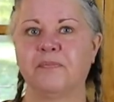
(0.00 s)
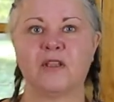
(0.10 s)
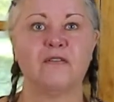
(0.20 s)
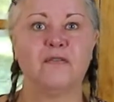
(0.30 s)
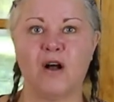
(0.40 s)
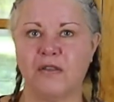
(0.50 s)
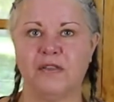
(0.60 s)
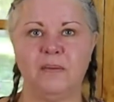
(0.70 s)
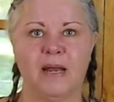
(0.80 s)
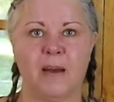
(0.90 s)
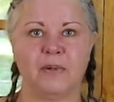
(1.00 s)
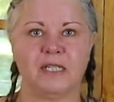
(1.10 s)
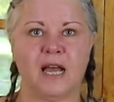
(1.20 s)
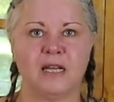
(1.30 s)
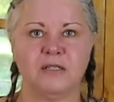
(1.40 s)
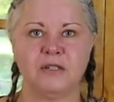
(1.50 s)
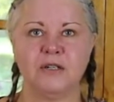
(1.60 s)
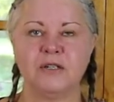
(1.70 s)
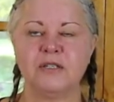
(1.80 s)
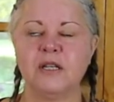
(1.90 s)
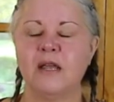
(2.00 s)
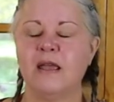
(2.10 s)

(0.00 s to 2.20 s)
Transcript: fall themed appetizers